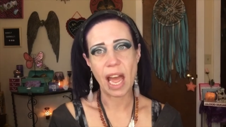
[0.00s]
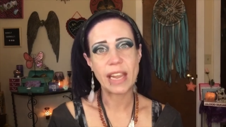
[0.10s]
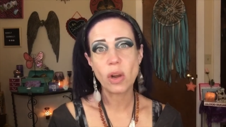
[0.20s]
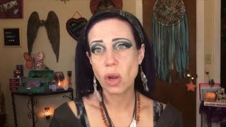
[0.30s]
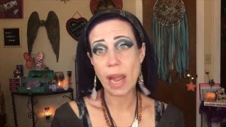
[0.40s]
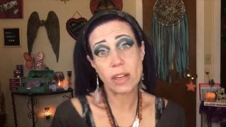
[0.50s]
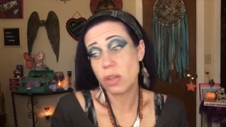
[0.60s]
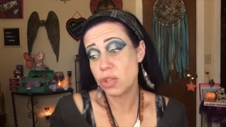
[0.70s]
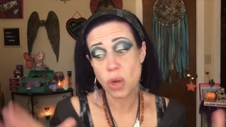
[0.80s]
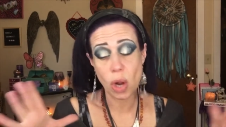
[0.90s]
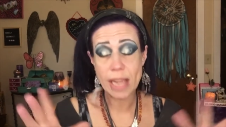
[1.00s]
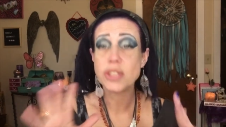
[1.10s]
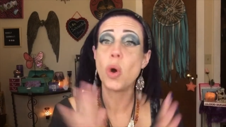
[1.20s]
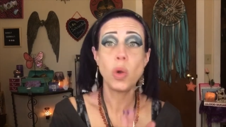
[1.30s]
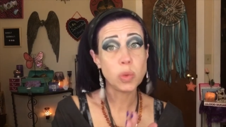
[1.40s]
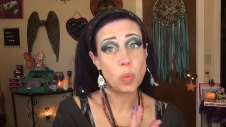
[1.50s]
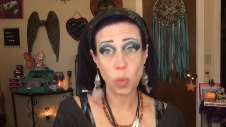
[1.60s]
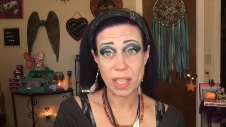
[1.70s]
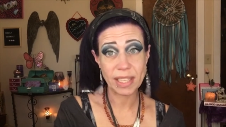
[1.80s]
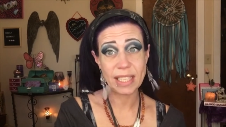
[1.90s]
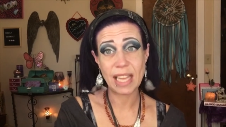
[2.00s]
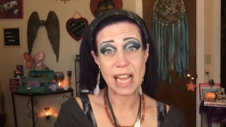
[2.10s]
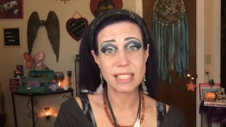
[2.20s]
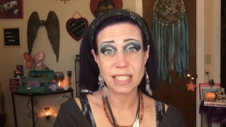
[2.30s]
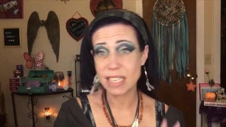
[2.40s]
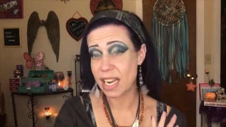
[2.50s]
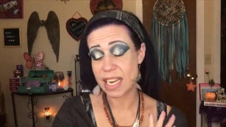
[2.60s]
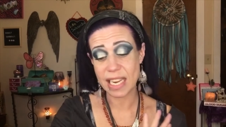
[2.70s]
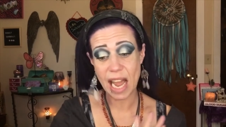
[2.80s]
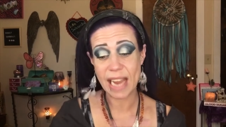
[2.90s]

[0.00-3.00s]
I, I, told I told Willie last night